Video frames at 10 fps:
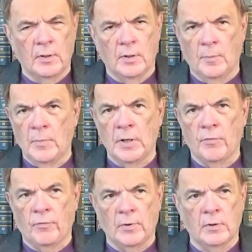
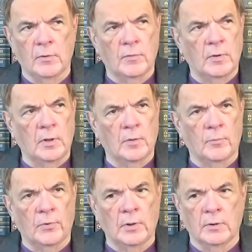Amazing that he can
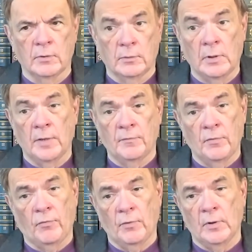bring life
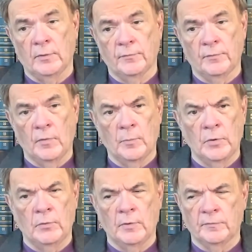itself and the
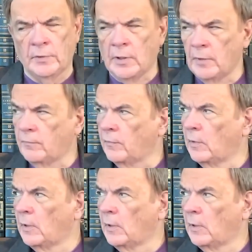beauty of life,